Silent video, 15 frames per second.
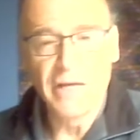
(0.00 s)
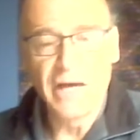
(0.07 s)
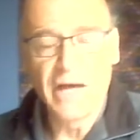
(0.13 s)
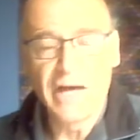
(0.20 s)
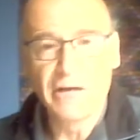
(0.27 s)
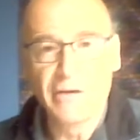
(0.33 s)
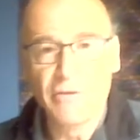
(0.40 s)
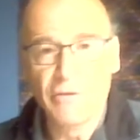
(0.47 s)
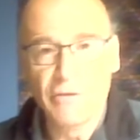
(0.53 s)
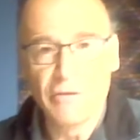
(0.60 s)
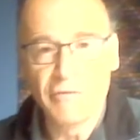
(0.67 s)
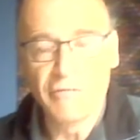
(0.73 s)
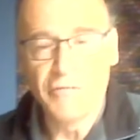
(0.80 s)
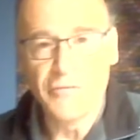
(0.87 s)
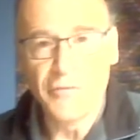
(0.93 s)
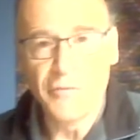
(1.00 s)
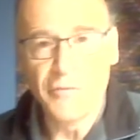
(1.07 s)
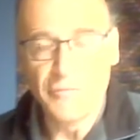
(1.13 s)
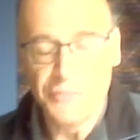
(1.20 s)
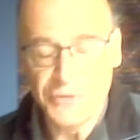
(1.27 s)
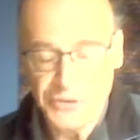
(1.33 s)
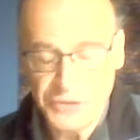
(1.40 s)
angle of the
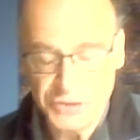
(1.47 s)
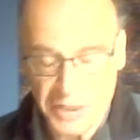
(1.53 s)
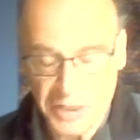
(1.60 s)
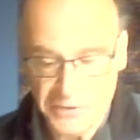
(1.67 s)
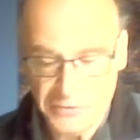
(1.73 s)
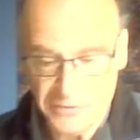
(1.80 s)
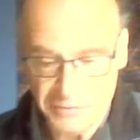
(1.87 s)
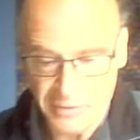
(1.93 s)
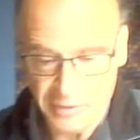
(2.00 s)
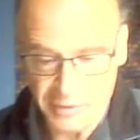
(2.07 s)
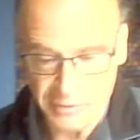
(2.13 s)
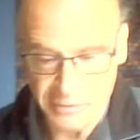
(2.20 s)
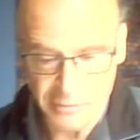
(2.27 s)
British state and